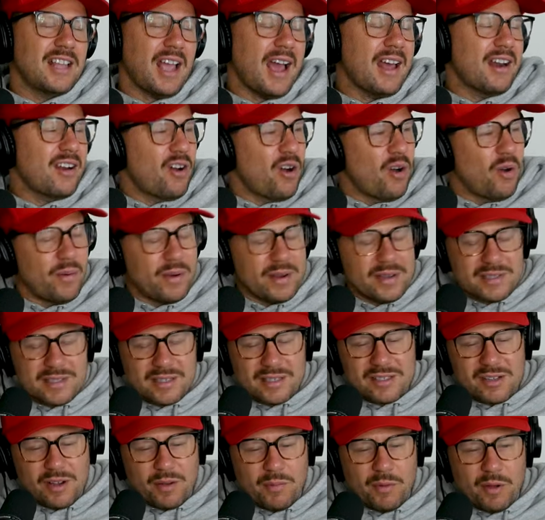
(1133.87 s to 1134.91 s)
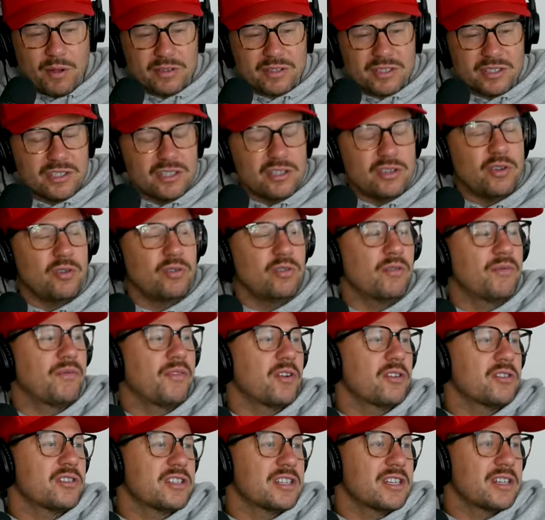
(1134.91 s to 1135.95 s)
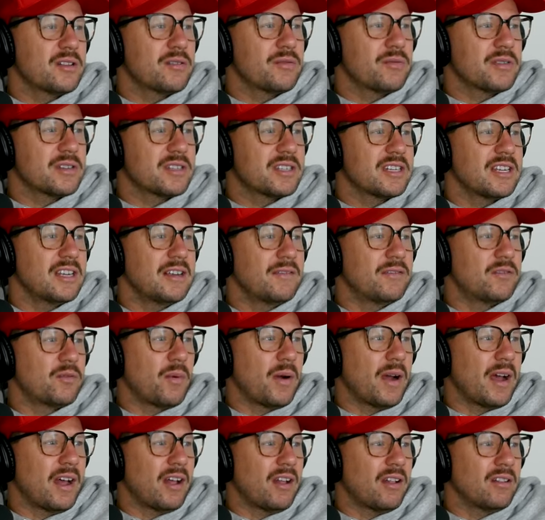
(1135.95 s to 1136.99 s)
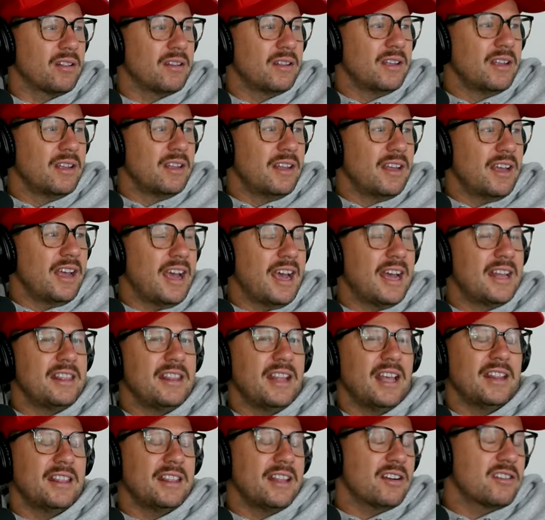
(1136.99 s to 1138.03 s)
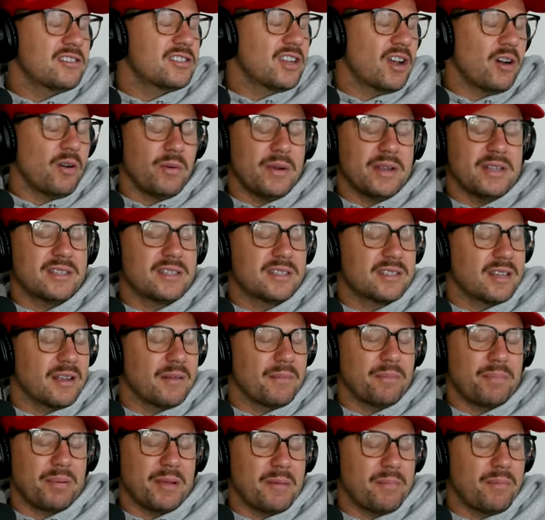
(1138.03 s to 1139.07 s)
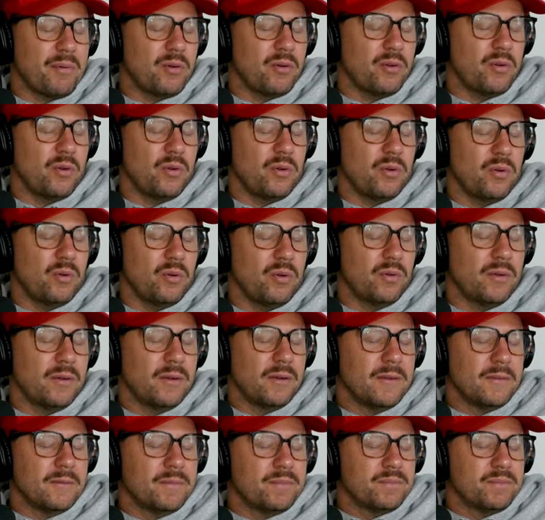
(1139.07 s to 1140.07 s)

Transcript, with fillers: that always is almost universally received well. And then there's always some people who,